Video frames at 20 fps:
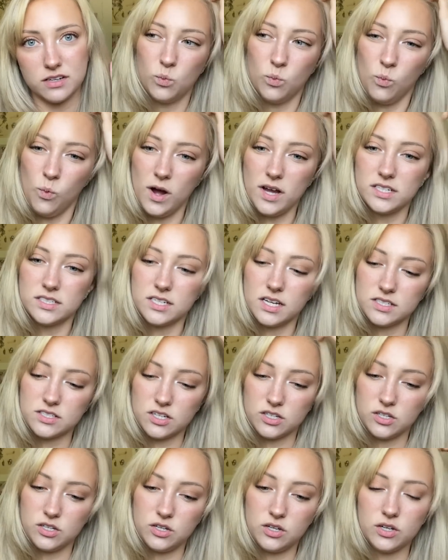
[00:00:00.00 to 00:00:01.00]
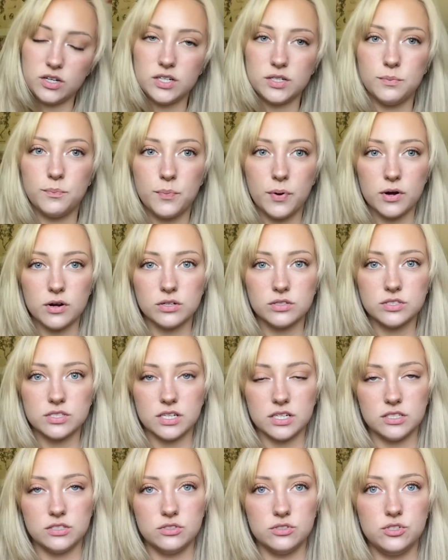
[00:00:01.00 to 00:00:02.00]
What does a good
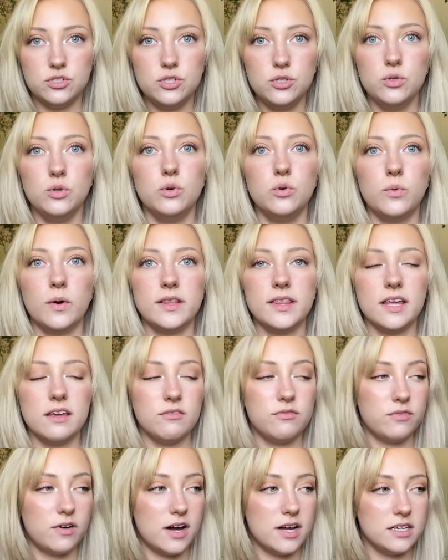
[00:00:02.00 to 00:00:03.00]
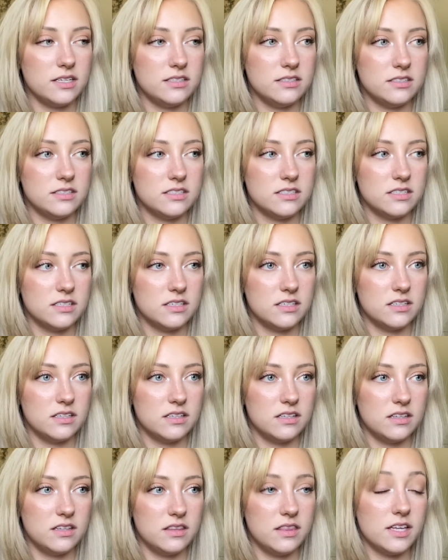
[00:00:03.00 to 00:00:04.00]
person do when they find
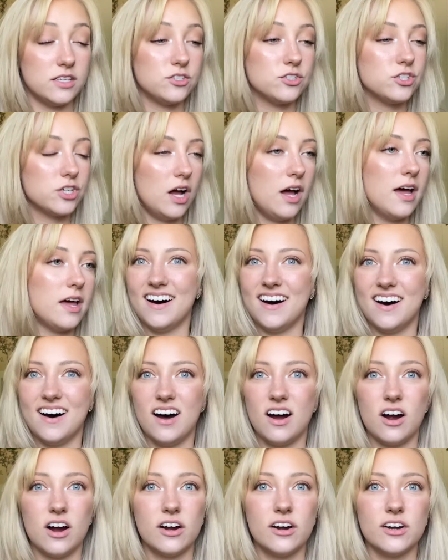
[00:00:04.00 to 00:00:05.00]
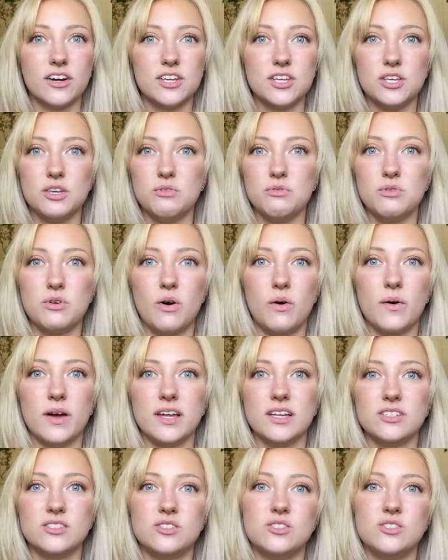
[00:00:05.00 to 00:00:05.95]
this child. Are you going